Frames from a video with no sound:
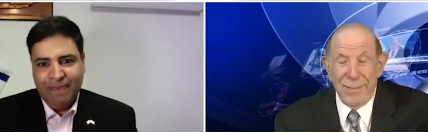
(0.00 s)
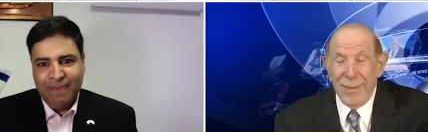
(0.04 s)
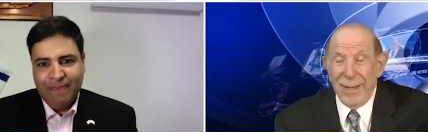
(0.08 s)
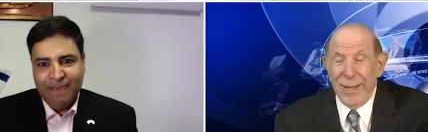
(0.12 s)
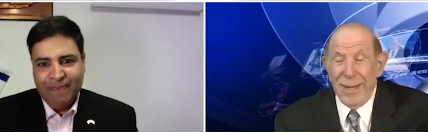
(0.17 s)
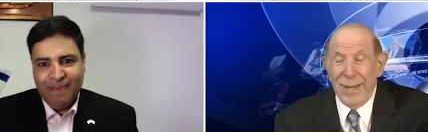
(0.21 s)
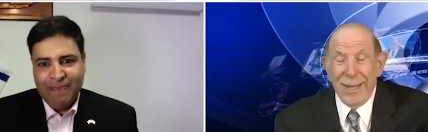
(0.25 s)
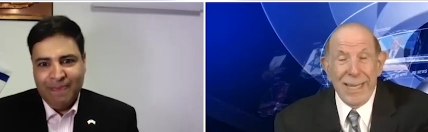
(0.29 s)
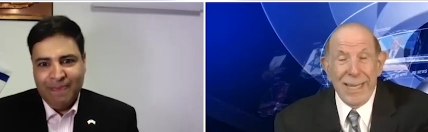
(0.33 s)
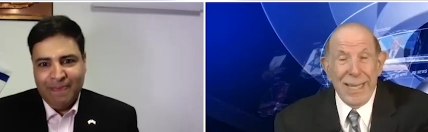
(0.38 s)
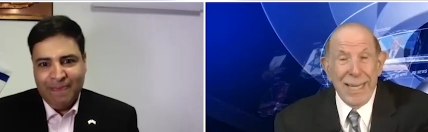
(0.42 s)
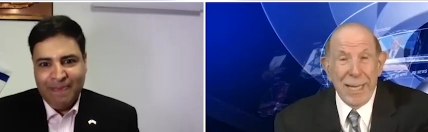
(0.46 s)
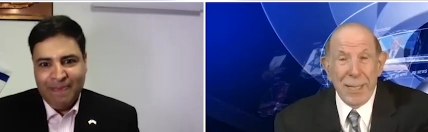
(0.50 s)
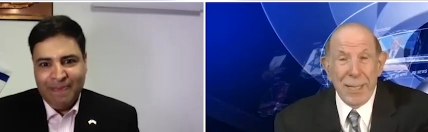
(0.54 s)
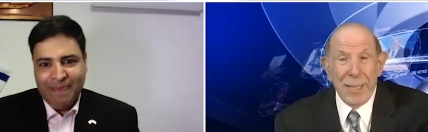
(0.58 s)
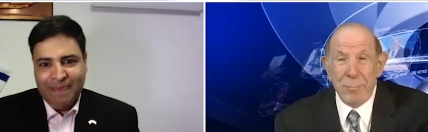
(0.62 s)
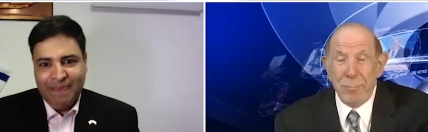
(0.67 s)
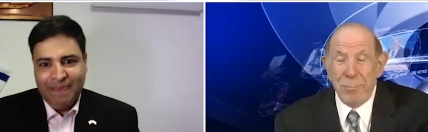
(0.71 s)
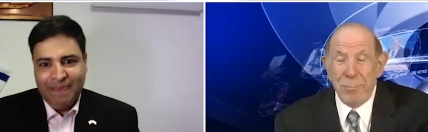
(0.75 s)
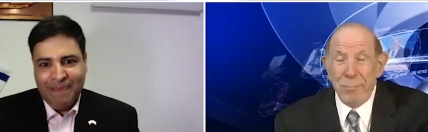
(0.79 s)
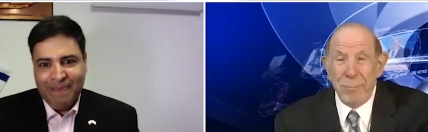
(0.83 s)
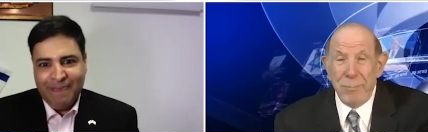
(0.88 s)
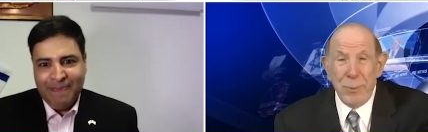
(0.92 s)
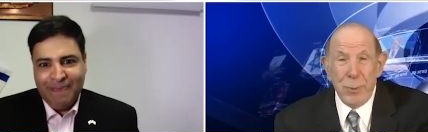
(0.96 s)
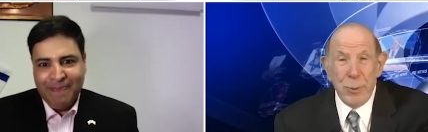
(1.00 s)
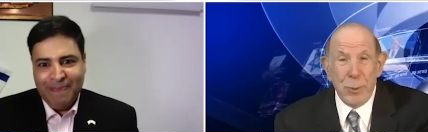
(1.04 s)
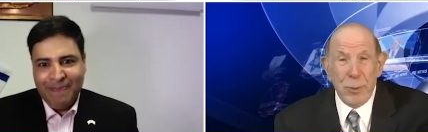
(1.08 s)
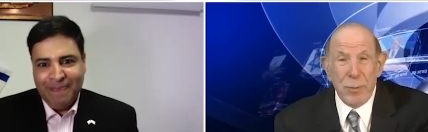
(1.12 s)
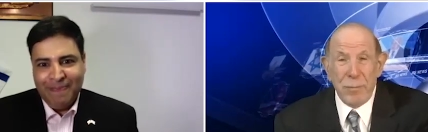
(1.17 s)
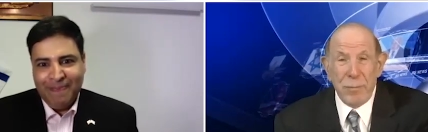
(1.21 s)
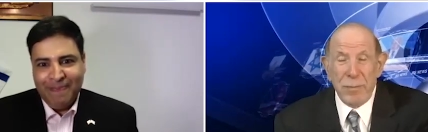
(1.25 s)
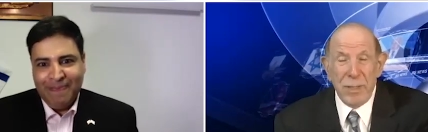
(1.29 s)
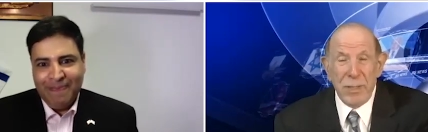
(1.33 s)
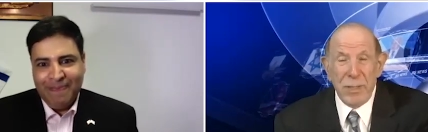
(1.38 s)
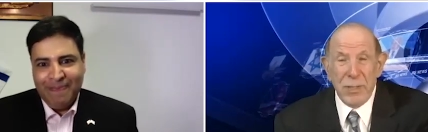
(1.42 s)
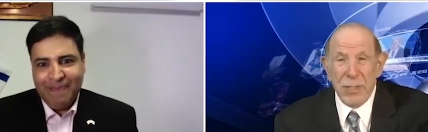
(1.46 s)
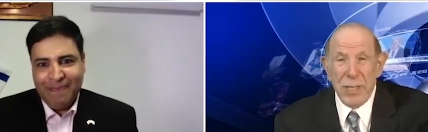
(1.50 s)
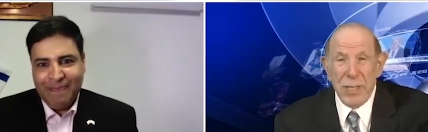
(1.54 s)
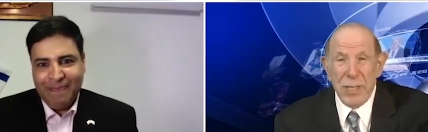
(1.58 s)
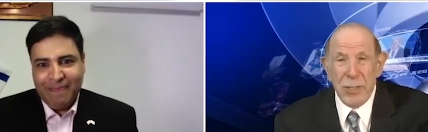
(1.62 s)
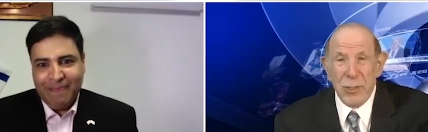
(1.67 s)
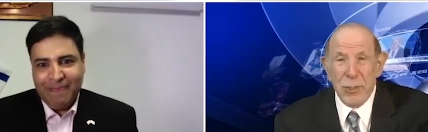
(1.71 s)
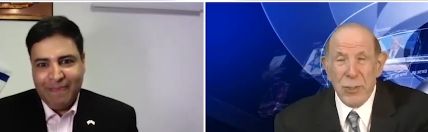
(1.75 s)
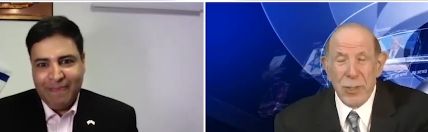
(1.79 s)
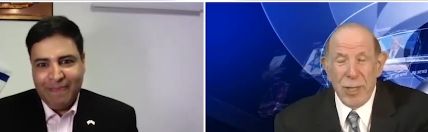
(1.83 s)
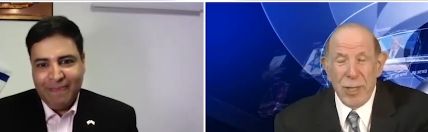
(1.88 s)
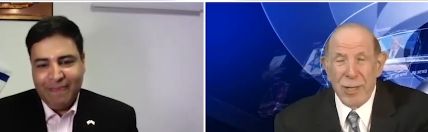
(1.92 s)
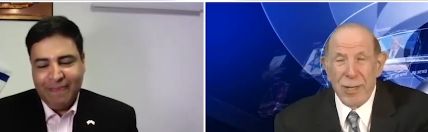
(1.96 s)
Speaker 1: Again, beautifully said,
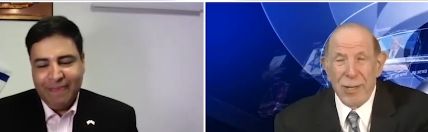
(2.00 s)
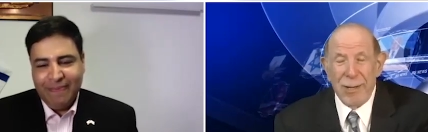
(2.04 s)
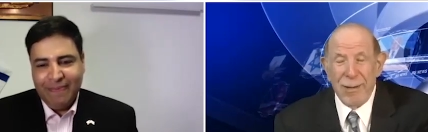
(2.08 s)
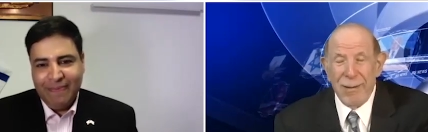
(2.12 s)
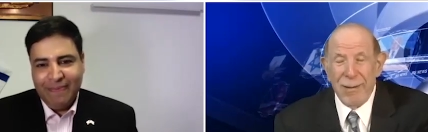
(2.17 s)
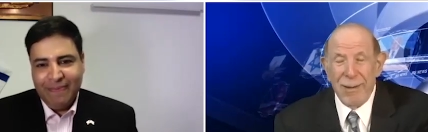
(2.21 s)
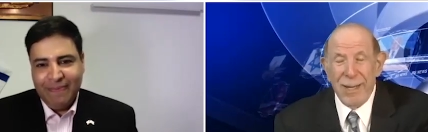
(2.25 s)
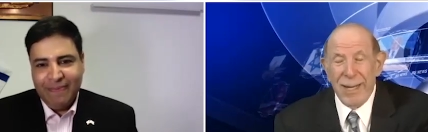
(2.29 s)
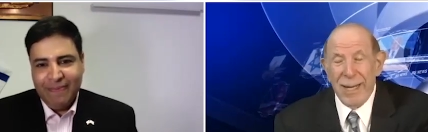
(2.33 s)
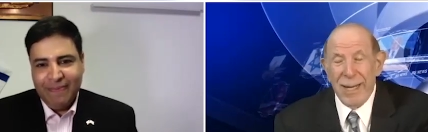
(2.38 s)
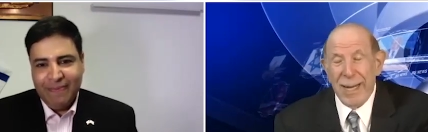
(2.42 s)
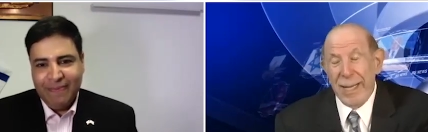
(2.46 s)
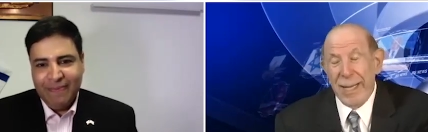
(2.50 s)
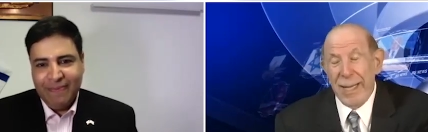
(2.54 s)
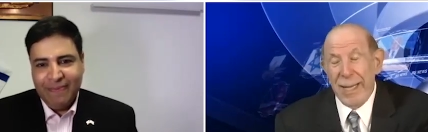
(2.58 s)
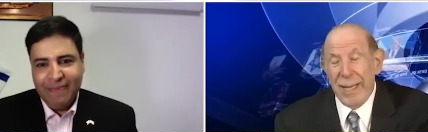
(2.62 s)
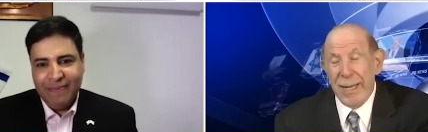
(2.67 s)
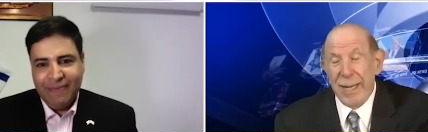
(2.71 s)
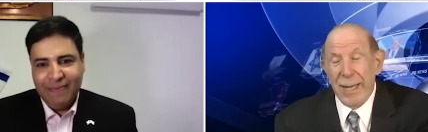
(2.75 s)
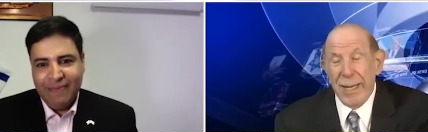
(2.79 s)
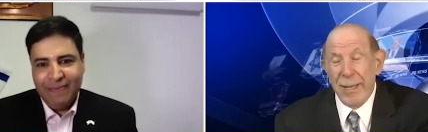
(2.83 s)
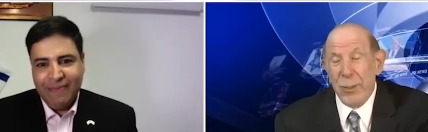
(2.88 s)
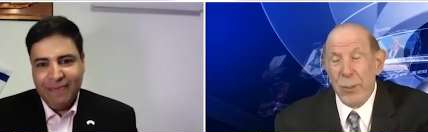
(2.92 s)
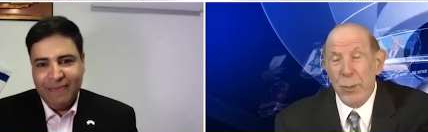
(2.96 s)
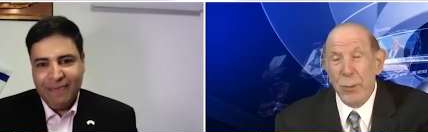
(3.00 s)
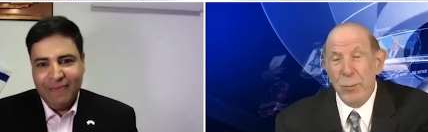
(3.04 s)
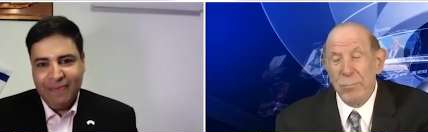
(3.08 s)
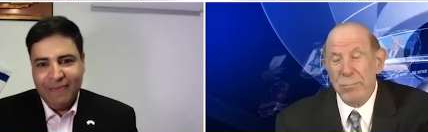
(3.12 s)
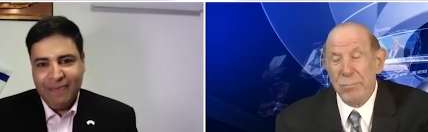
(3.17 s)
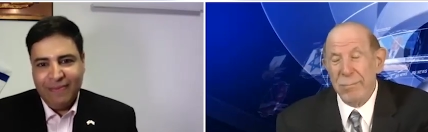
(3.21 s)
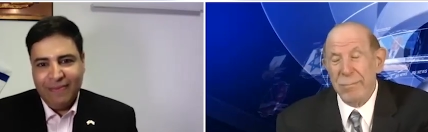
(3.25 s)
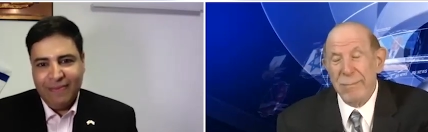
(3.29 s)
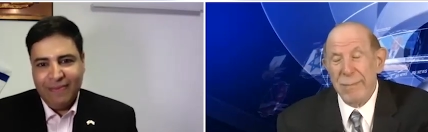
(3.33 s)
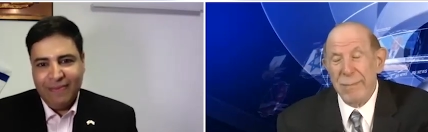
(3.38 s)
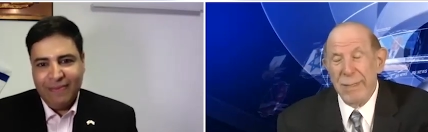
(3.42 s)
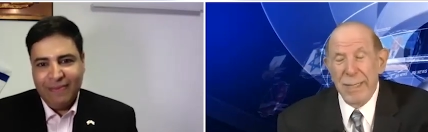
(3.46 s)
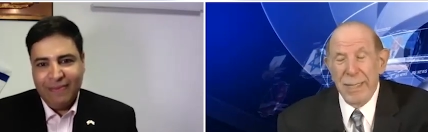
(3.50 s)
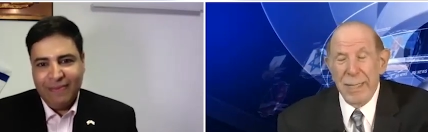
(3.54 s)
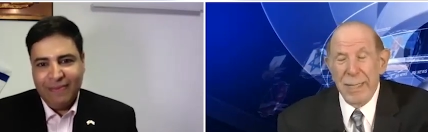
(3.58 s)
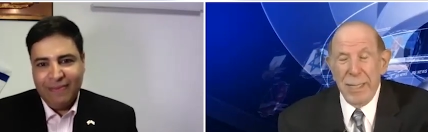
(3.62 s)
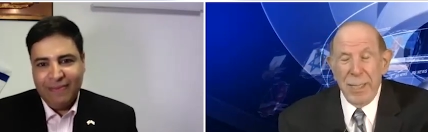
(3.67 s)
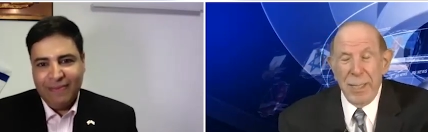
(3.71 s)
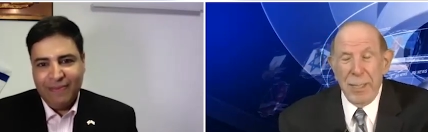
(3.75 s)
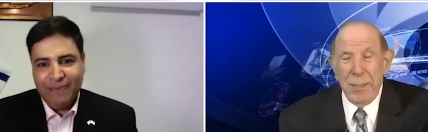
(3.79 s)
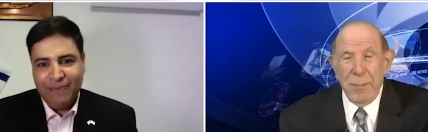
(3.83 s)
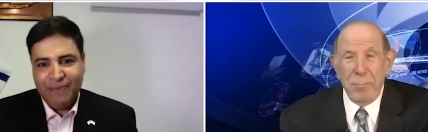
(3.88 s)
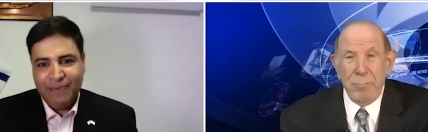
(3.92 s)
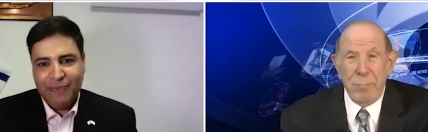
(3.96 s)
Shahar. And again, I hope
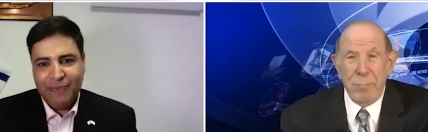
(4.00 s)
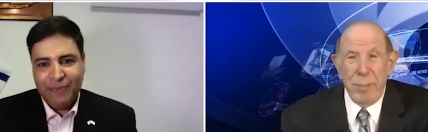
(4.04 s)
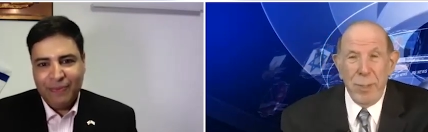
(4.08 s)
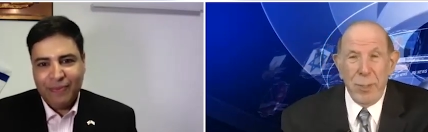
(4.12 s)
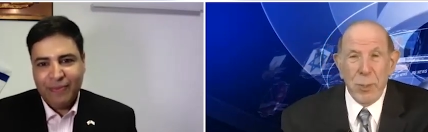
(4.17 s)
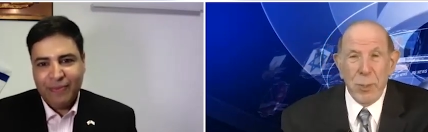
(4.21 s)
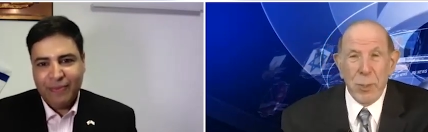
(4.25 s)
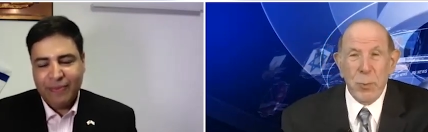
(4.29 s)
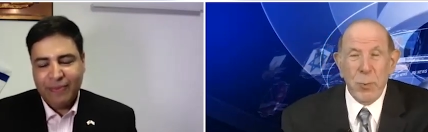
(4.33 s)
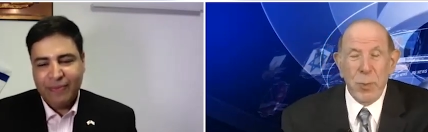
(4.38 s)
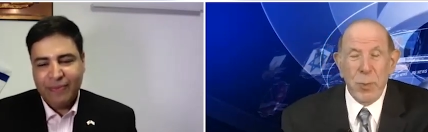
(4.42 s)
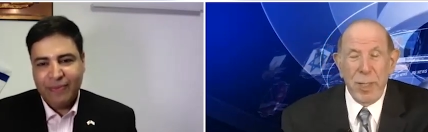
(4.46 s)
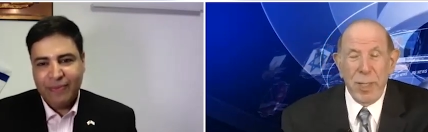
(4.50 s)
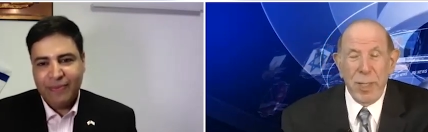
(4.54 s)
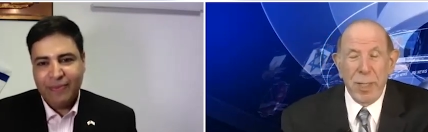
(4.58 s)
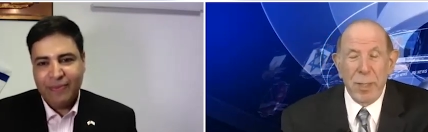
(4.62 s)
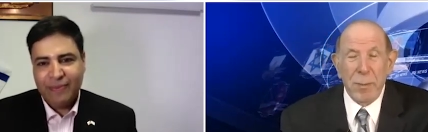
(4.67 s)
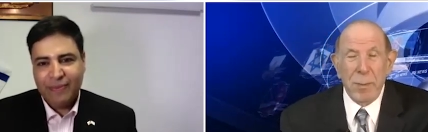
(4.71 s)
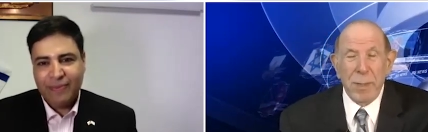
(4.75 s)
Peter's willing to come